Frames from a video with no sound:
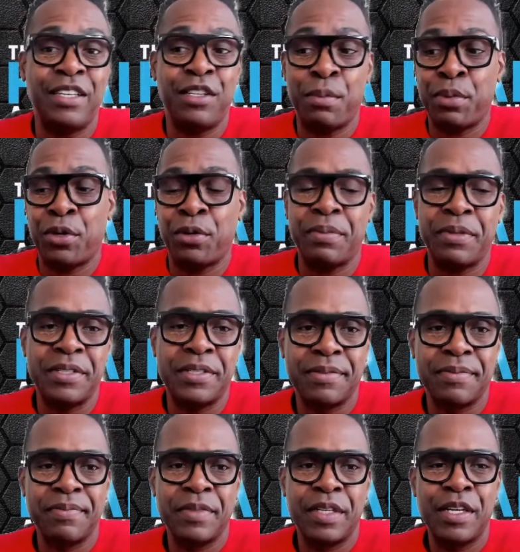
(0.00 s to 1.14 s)
the purpose.
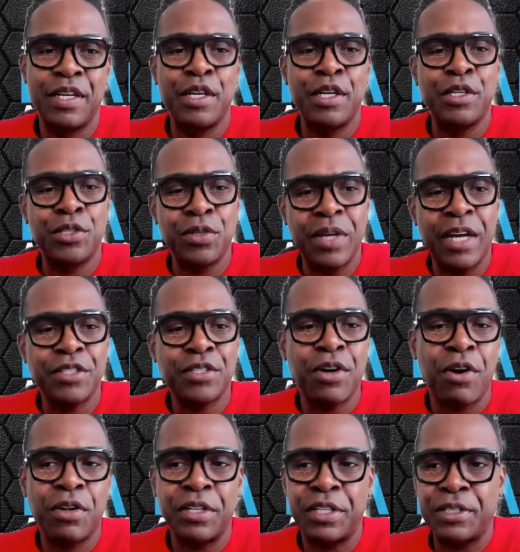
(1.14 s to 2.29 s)
So God's
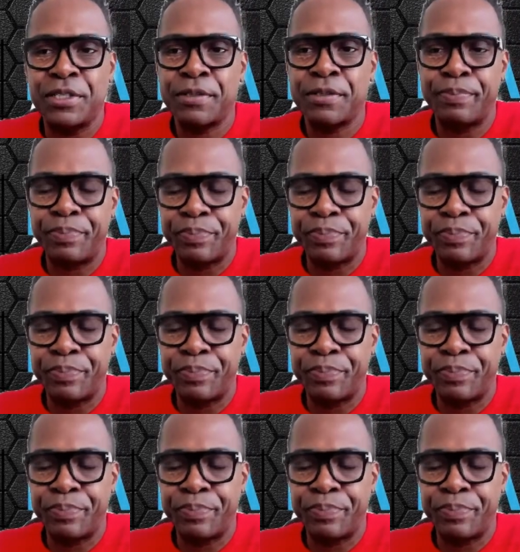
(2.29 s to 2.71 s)
calling us.